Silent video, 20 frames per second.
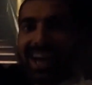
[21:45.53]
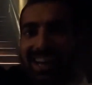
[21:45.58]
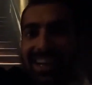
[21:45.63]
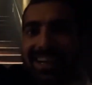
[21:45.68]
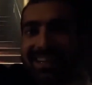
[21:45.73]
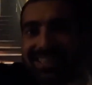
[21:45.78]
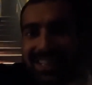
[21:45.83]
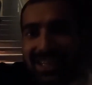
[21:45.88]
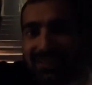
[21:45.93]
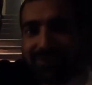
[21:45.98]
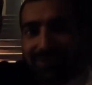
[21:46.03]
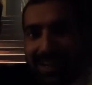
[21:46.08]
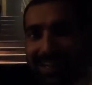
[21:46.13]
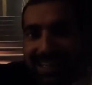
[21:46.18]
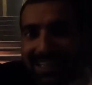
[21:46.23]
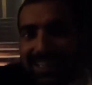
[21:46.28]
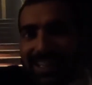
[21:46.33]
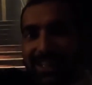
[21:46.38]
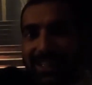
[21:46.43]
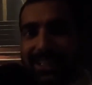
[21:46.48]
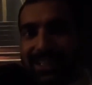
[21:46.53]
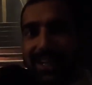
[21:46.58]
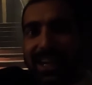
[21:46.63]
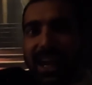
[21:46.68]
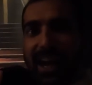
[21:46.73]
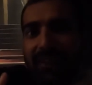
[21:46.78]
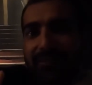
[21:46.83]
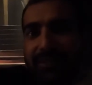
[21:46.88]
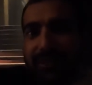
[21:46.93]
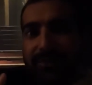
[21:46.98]
Alex is finally here
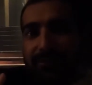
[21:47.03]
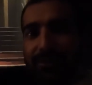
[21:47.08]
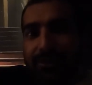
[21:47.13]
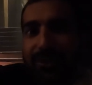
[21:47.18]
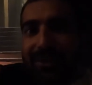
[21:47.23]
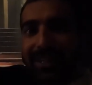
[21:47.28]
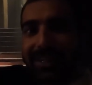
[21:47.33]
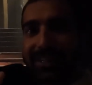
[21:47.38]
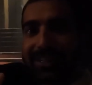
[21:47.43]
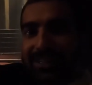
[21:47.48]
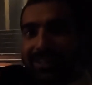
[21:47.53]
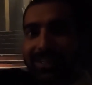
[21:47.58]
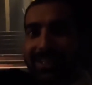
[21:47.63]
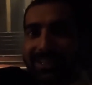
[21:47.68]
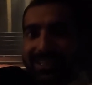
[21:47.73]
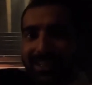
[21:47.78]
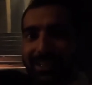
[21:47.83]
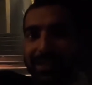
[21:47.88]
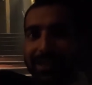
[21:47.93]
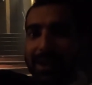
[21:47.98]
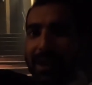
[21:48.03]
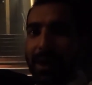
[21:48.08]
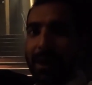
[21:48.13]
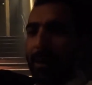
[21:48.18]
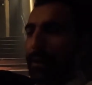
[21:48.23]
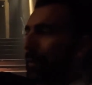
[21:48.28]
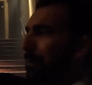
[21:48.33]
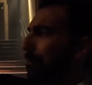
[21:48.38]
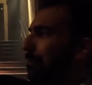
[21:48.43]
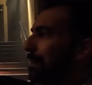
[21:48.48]
after four years. Yeah, it
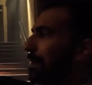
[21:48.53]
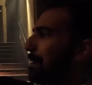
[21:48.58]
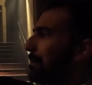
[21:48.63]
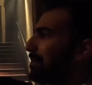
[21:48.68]
was four years.